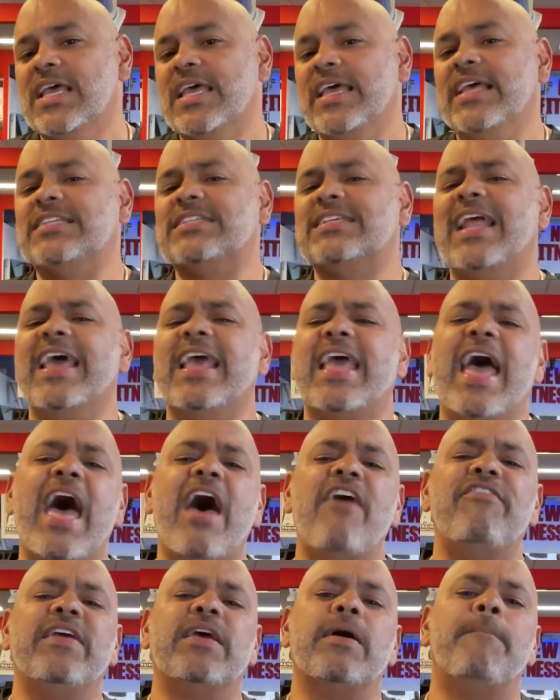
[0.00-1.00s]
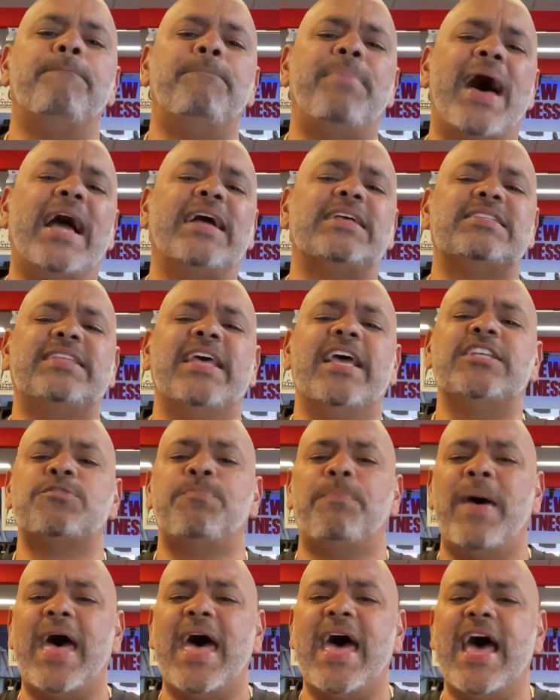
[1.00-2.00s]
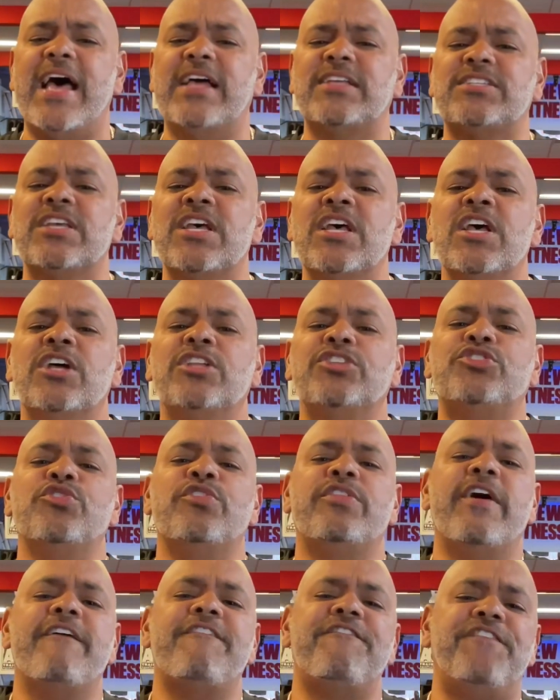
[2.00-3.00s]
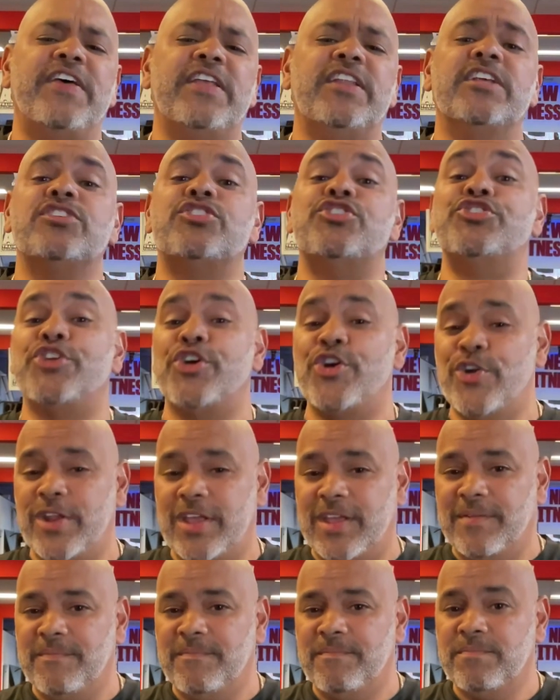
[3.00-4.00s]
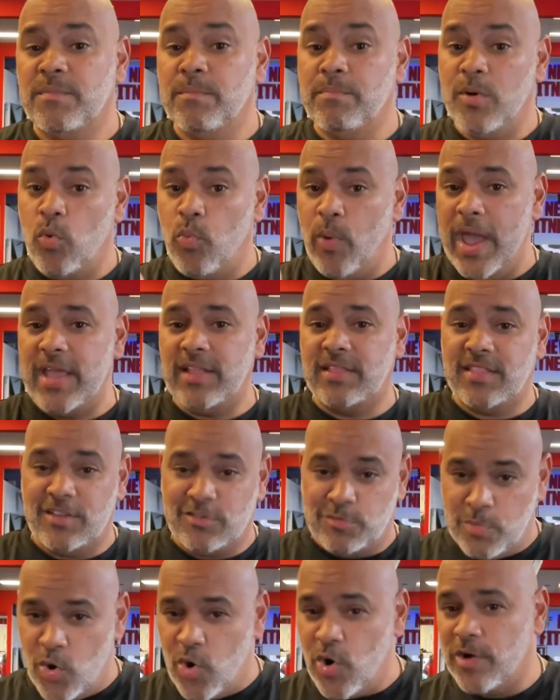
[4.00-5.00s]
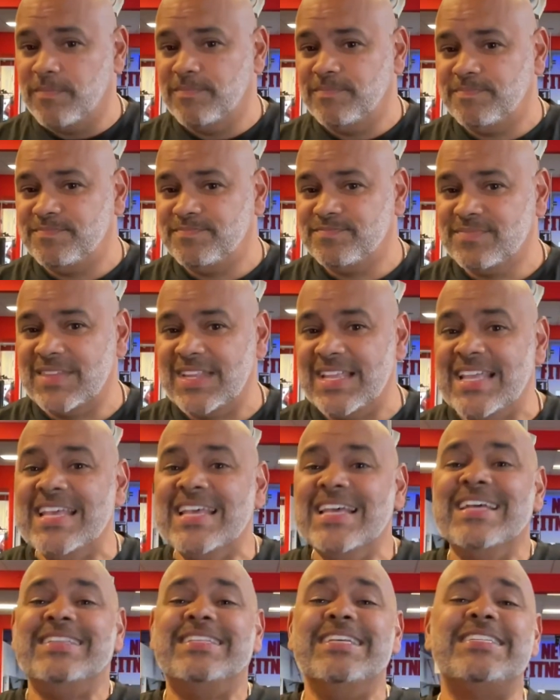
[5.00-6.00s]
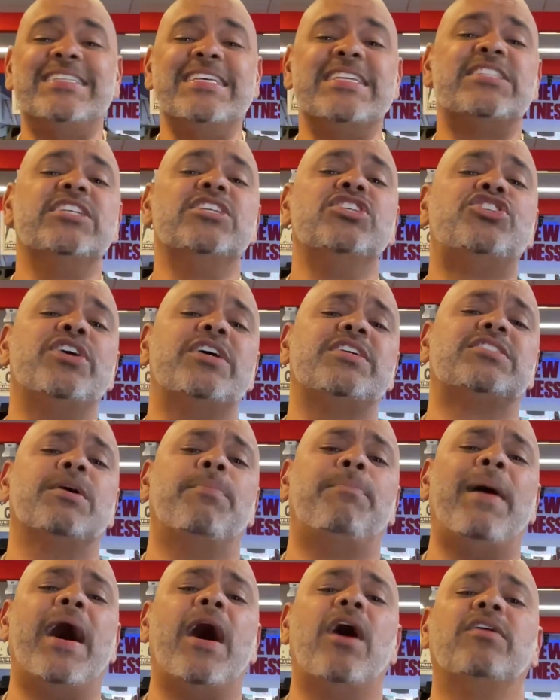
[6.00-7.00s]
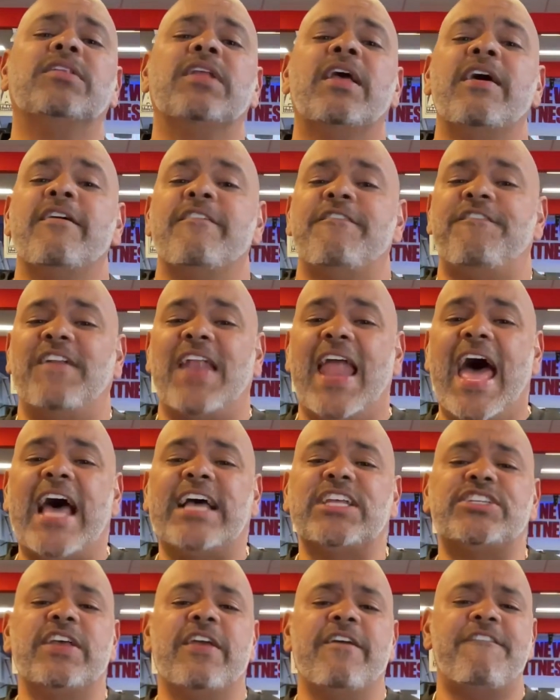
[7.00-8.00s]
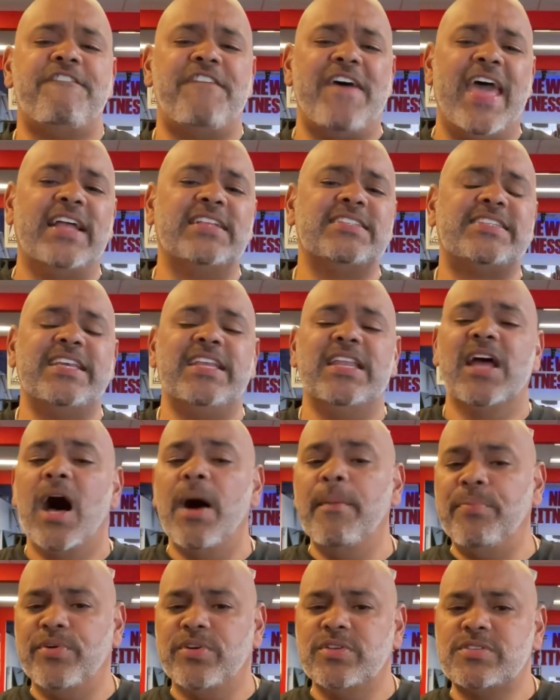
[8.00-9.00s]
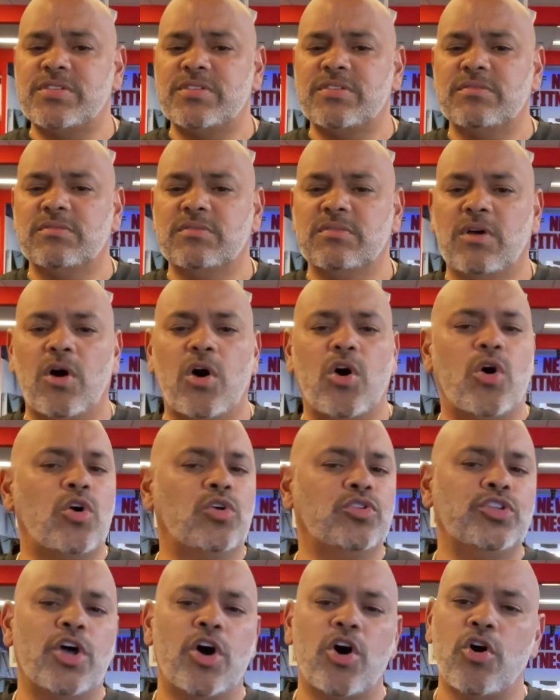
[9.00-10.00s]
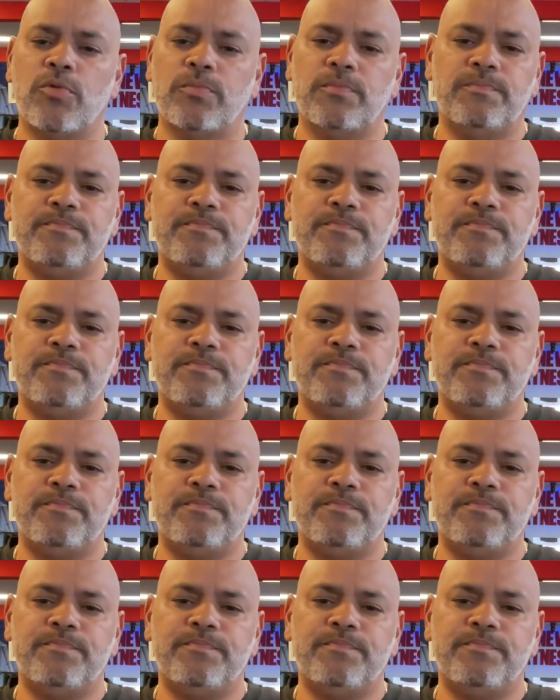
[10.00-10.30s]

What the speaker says: It's like having a backstage pass to their fitness journey. But wait, there's more. This isn't just about flashing fancy numbers. Oh no.